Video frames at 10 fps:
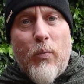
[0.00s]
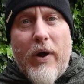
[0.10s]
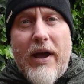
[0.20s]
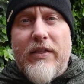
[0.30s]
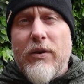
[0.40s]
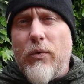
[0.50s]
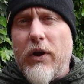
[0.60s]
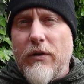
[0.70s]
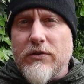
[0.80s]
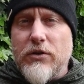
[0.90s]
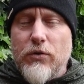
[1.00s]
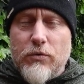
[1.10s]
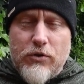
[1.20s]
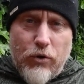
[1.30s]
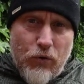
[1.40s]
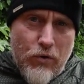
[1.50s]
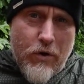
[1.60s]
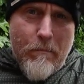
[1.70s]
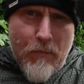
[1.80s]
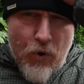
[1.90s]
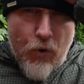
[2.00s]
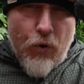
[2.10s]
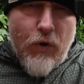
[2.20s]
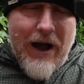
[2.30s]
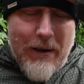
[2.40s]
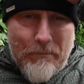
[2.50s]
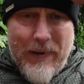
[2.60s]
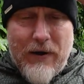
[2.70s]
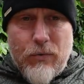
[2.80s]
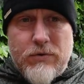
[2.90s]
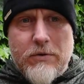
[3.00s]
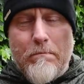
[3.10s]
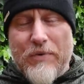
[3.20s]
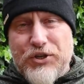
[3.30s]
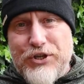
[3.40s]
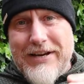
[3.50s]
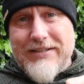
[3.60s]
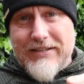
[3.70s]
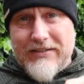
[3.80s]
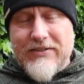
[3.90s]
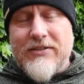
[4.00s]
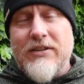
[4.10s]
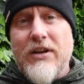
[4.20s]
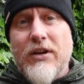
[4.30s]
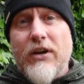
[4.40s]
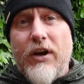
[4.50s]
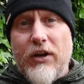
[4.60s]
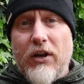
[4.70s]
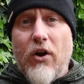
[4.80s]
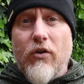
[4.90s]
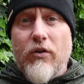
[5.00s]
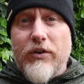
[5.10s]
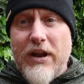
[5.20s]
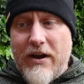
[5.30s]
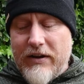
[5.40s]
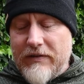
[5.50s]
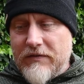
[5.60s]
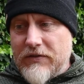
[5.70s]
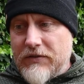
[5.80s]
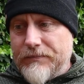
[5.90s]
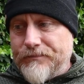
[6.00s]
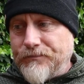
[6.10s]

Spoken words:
where they were going to talk more about machetes and long knives.